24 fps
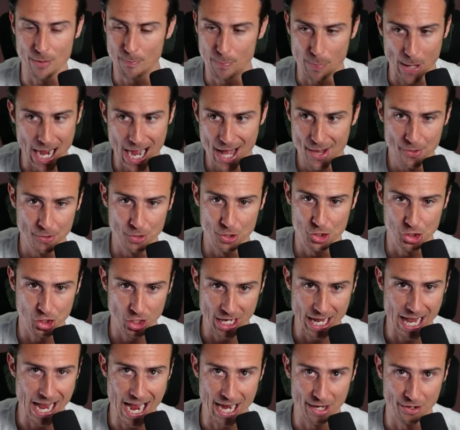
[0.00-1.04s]
Pollard should
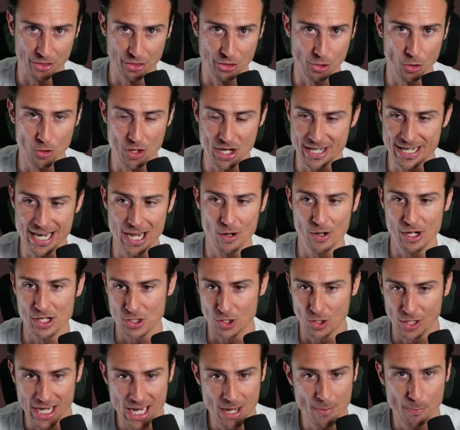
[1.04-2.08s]
have had 30 carries,
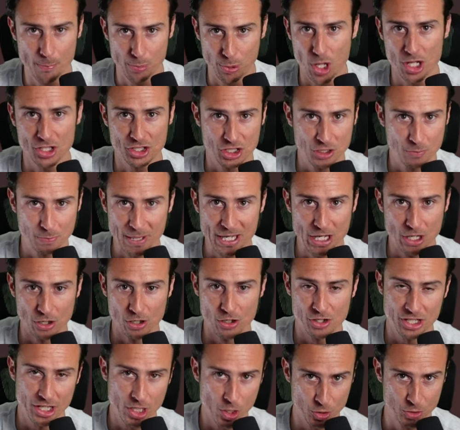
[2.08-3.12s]
or him plus
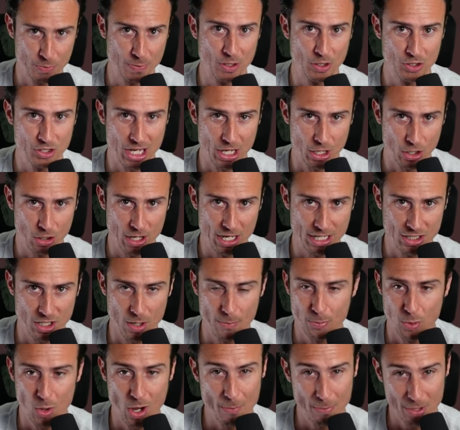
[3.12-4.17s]
Spears. I know Spears got hurt at some
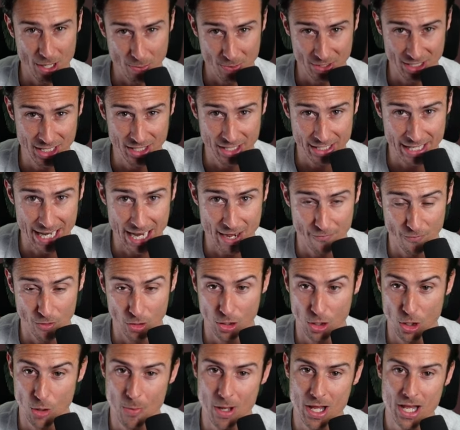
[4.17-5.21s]
point, but he was in the game for a
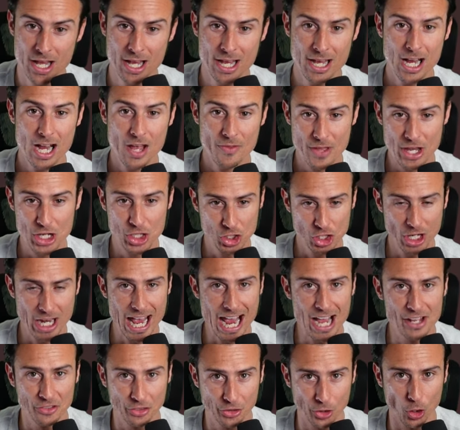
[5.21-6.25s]
little bit. They should have
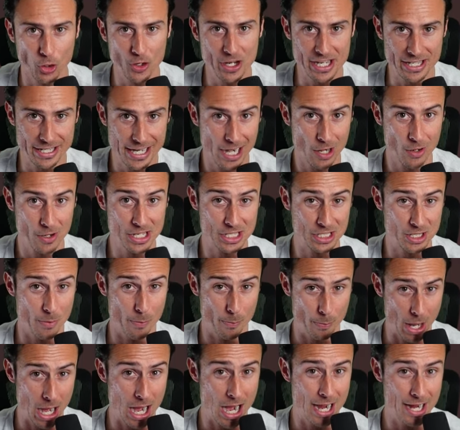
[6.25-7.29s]
had 30 carries
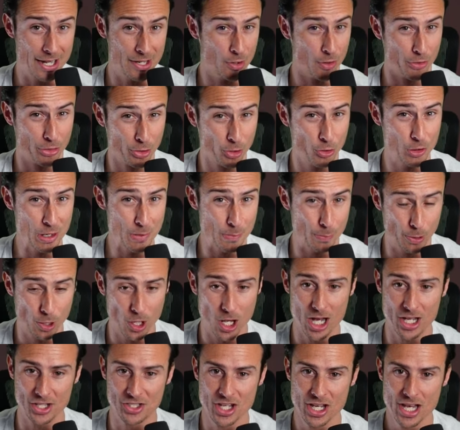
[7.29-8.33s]
combined, or 30
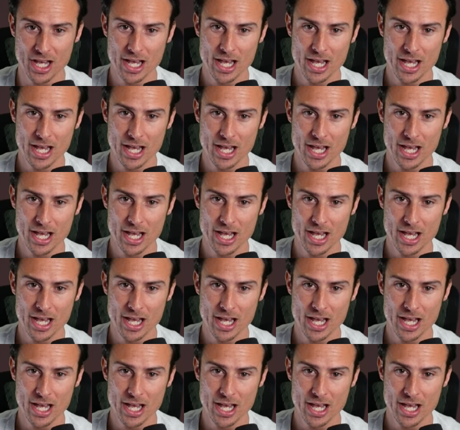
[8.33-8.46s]
plus.